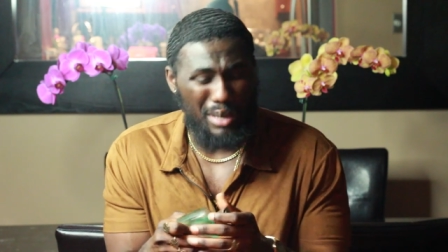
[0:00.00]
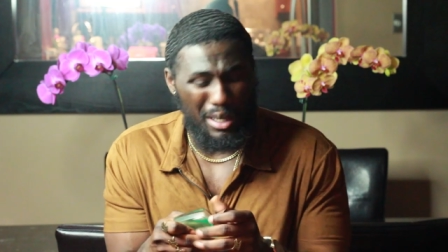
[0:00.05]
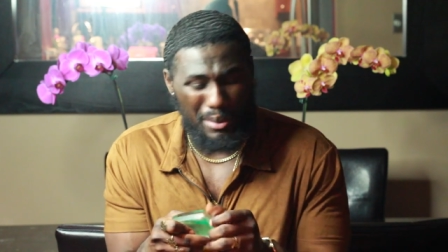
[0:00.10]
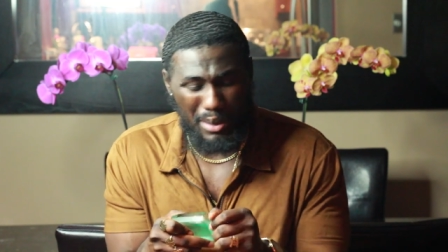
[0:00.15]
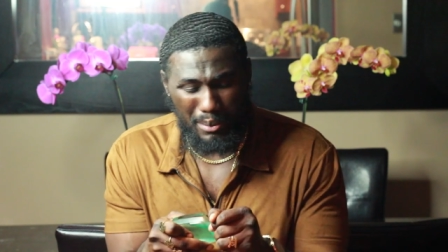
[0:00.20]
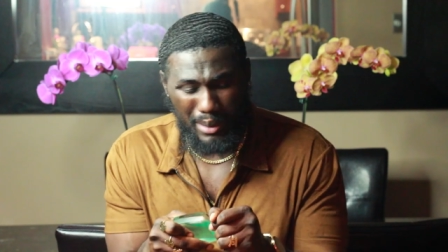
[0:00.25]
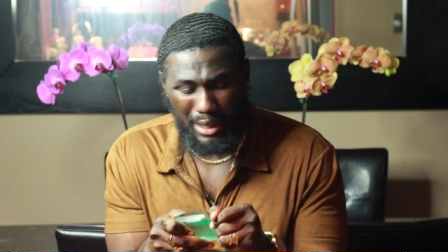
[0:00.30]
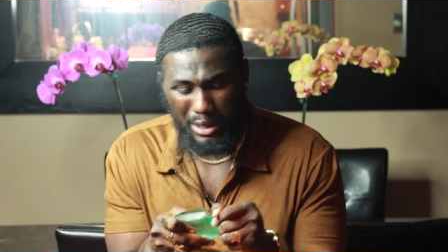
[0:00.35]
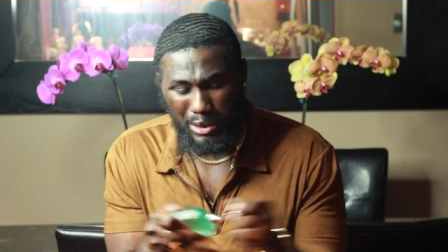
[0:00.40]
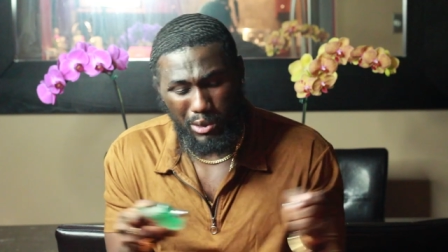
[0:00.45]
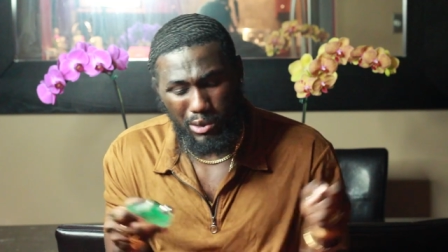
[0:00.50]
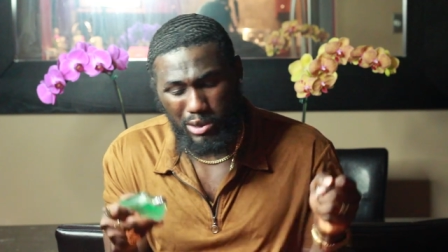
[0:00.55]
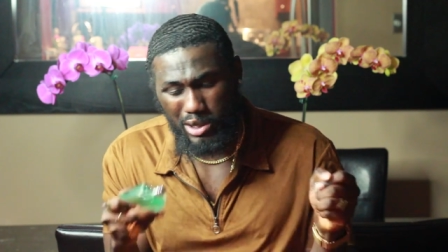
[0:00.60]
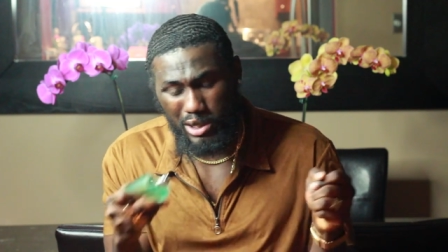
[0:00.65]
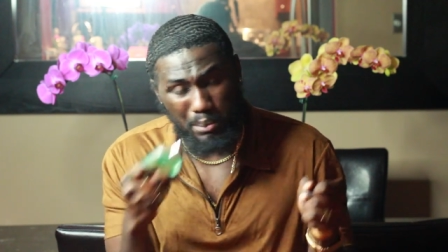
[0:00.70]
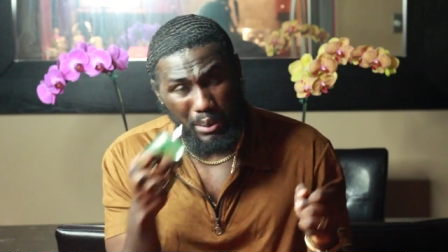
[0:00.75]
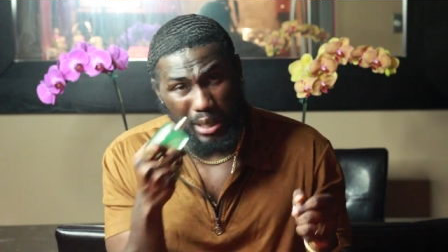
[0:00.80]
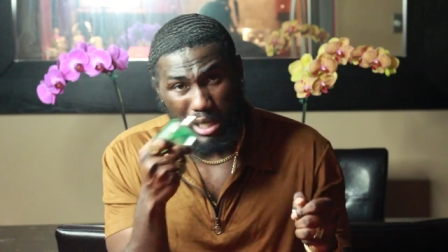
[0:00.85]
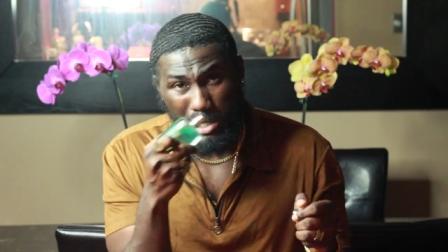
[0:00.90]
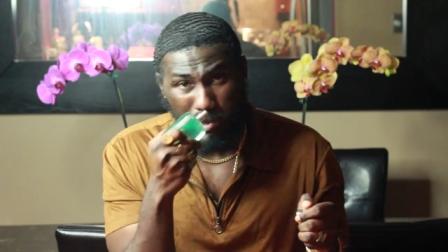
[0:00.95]
Maybe my nose
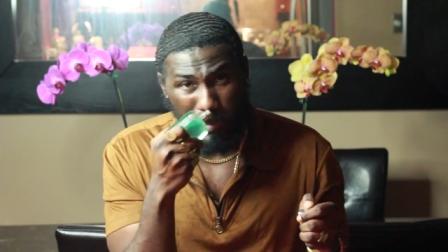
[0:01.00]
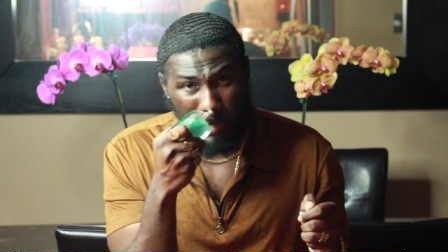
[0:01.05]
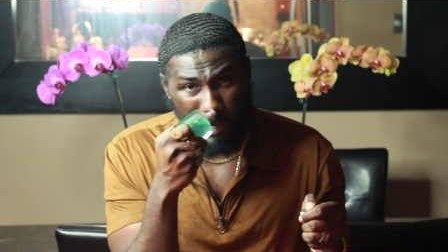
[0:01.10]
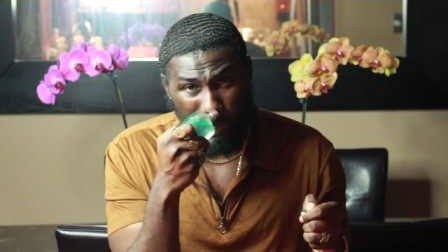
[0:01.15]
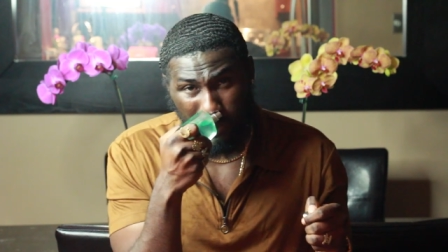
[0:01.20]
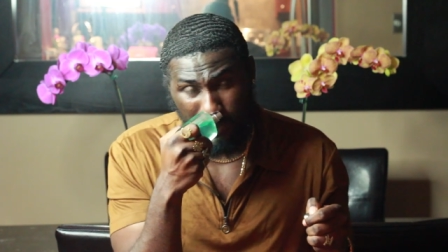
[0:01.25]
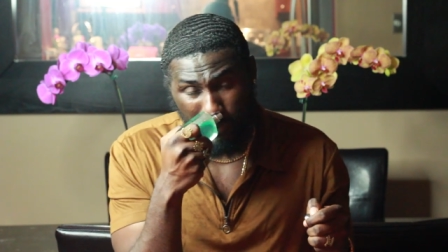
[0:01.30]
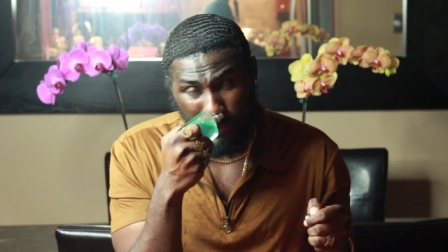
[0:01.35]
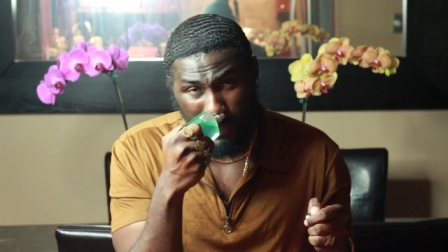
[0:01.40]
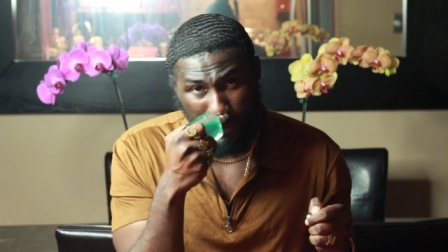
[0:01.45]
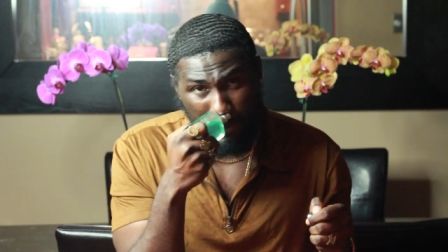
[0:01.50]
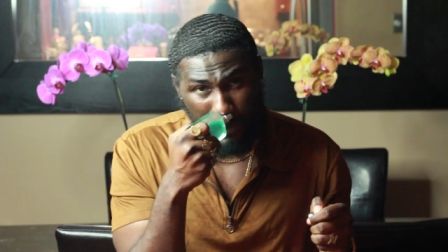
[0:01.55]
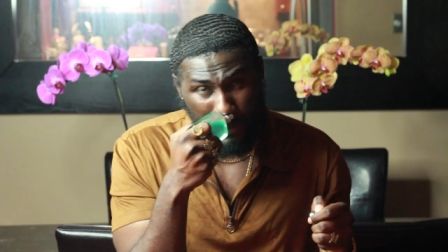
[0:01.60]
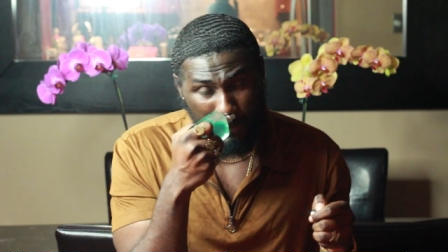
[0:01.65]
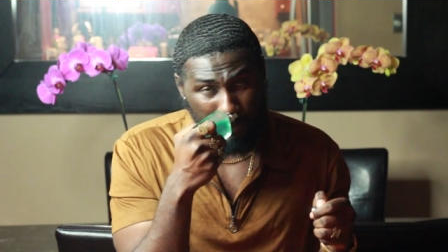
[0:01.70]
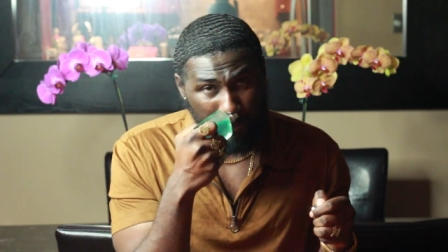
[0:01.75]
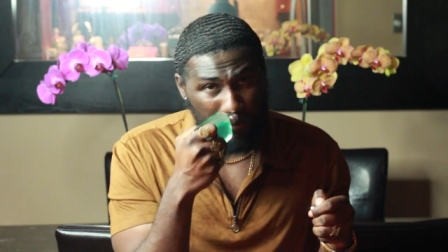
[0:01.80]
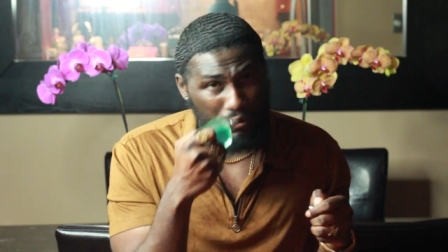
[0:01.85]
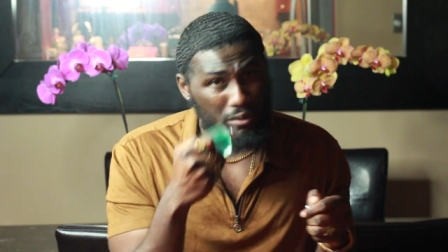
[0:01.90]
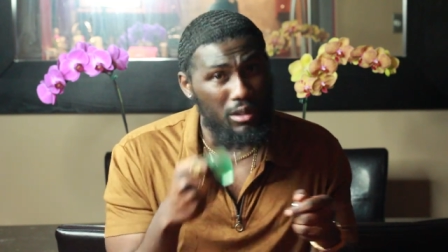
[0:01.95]
is playing tricks on me,
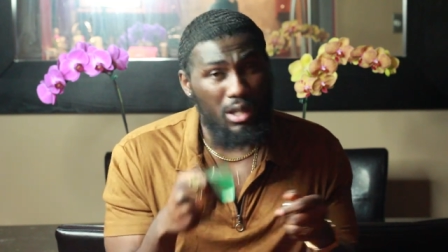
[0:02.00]
but